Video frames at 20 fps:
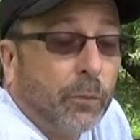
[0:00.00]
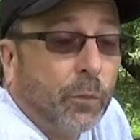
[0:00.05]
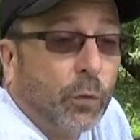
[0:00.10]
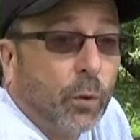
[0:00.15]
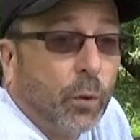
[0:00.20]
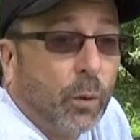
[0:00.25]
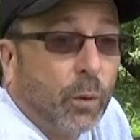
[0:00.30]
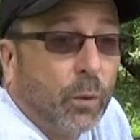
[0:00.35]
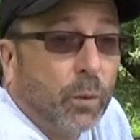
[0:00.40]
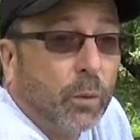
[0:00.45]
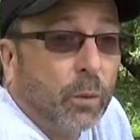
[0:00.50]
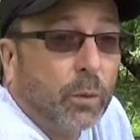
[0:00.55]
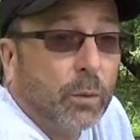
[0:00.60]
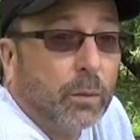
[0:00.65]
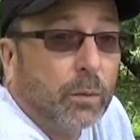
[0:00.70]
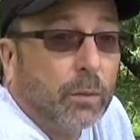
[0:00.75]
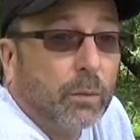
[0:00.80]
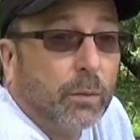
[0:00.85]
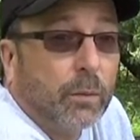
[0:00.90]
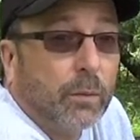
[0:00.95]
So,
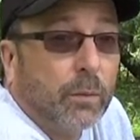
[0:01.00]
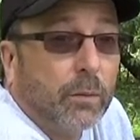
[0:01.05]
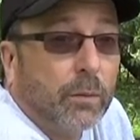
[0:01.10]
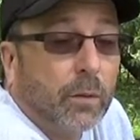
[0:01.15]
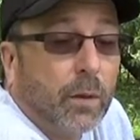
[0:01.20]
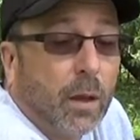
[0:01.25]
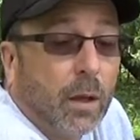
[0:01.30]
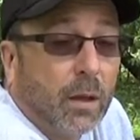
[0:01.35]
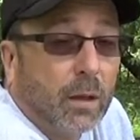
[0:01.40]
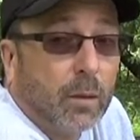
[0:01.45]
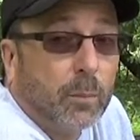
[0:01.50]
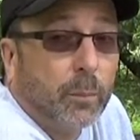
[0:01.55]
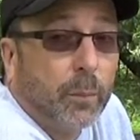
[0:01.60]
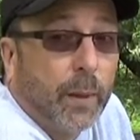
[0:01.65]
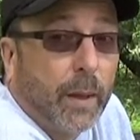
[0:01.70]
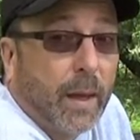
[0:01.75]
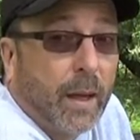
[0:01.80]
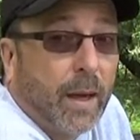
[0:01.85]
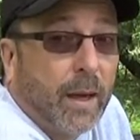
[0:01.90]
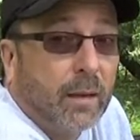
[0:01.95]
not
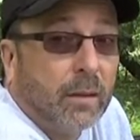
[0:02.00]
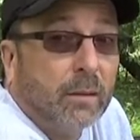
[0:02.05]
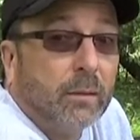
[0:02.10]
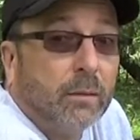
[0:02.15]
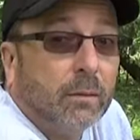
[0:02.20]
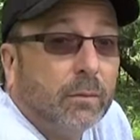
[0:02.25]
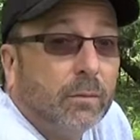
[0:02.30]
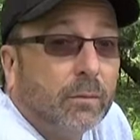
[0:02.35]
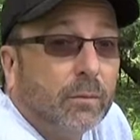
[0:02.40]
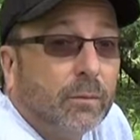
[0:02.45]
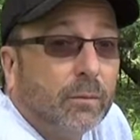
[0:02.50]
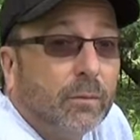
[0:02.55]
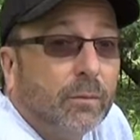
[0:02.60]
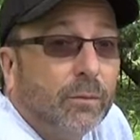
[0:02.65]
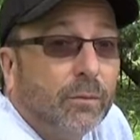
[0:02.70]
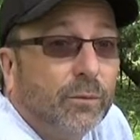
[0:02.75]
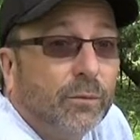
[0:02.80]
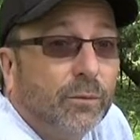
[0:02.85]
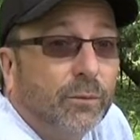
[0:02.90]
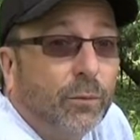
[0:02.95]
bad
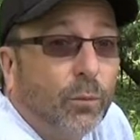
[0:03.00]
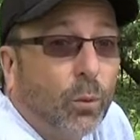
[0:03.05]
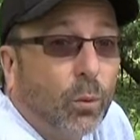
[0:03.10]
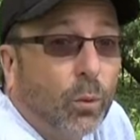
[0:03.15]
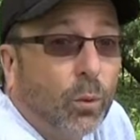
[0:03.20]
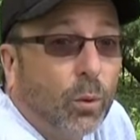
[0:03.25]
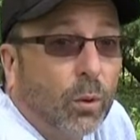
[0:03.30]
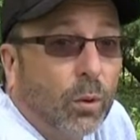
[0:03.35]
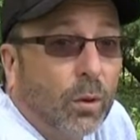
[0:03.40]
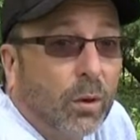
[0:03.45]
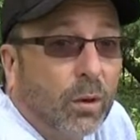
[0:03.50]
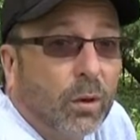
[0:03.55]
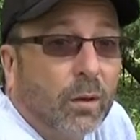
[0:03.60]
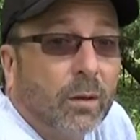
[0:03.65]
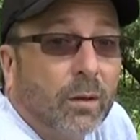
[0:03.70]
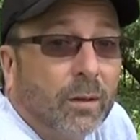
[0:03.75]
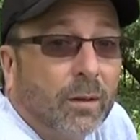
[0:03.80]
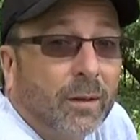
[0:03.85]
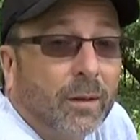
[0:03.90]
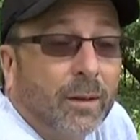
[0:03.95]
for
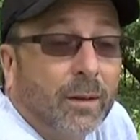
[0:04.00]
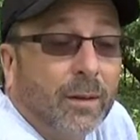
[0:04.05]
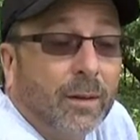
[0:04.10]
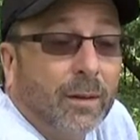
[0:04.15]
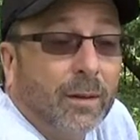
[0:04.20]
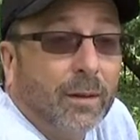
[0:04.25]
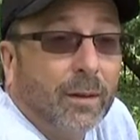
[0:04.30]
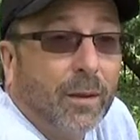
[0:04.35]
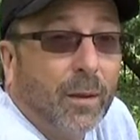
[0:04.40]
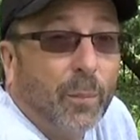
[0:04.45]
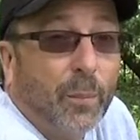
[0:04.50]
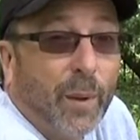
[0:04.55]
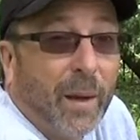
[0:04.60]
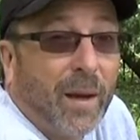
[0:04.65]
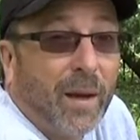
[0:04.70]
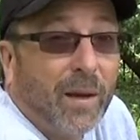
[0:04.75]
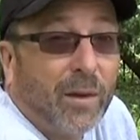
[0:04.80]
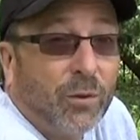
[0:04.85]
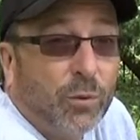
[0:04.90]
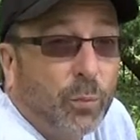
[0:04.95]
the
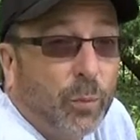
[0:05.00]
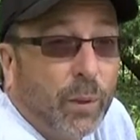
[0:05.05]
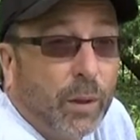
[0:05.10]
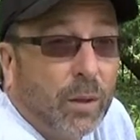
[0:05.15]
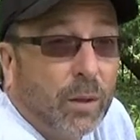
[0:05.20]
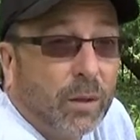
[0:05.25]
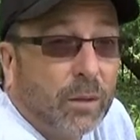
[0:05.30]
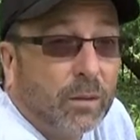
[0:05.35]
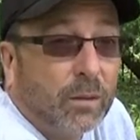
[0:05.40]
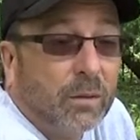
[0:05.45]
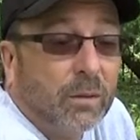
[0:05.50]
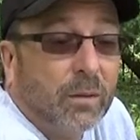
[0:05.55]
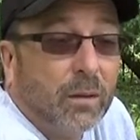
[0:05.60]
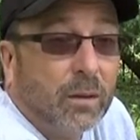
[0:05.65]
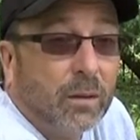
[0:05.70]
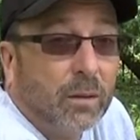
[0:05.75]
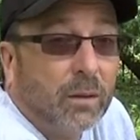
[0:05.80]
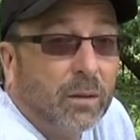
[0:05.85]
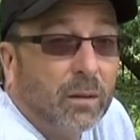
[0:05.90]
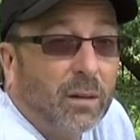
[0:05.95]
bands being
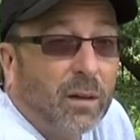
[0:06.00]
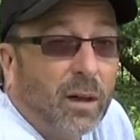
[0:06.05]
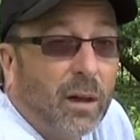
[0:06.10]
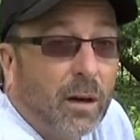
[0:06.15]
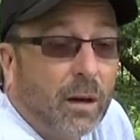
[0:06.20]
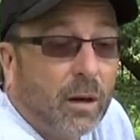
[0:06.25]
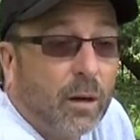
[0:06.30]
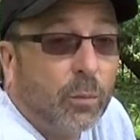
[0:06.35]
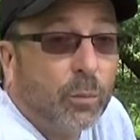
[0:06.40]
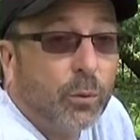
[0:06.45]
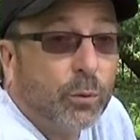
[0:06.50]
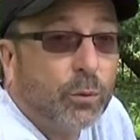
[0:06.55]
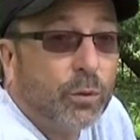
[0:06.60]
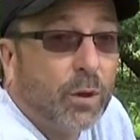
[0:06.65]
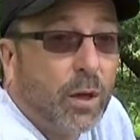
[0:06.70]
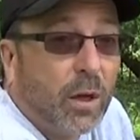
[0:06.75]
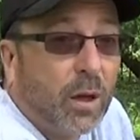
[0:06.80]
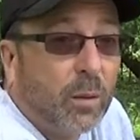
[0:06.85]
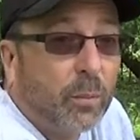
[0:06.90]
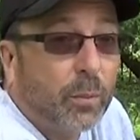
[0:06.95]
in terrible
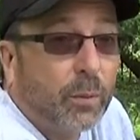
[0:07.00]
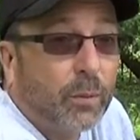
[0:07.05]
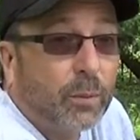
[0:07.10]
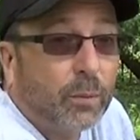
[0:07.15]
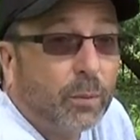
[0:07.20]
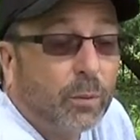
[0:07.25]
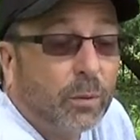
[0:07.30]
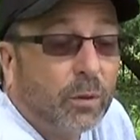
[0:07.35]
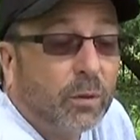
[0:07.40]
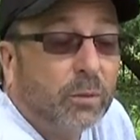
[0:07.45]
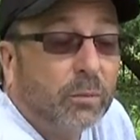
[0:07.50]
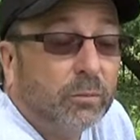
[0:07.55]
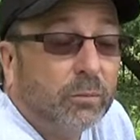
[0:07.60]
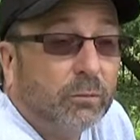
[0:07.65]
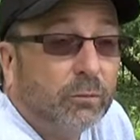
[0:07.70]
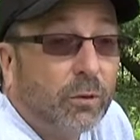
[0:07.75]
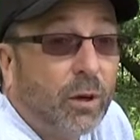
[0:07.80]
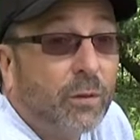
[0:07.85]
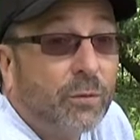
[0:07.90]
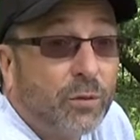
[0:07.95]
shape or
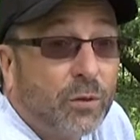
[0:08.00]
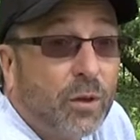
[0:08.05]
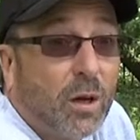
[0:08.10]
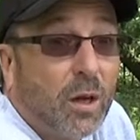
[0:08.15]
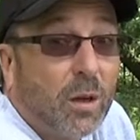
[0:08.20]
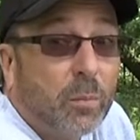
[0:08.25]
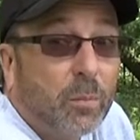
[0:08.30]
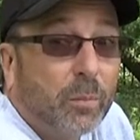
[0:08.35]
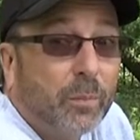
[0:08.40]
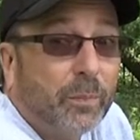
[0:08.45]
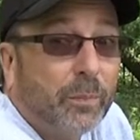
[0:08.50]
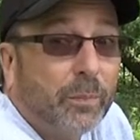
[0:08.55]
rough shape.